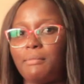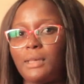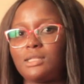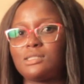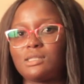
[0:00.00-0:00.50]

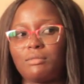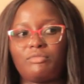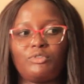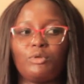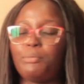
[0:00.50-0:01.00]
met some
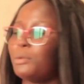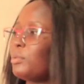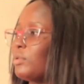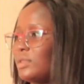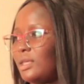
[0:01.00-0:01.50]
few
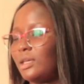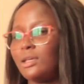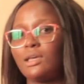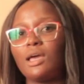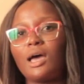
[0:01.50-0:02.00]
people there.
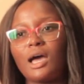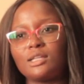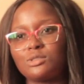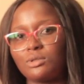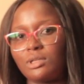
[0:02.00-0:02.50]
I
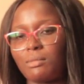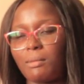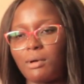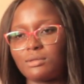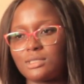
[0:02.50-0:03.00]
told them
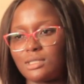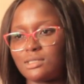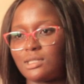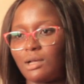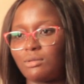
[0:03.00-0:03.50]
about
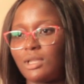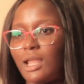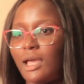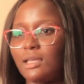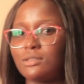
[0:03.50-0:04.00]
it, that I would
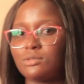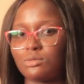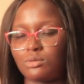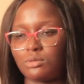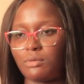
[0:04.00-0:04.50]
like
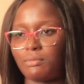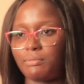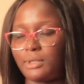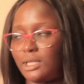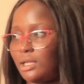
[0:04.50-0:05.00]
to
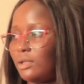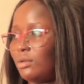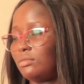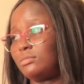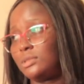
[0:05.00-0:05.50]
play
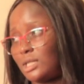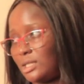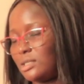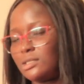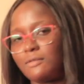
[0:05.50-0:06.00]

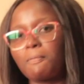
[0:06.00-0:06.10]
tennis.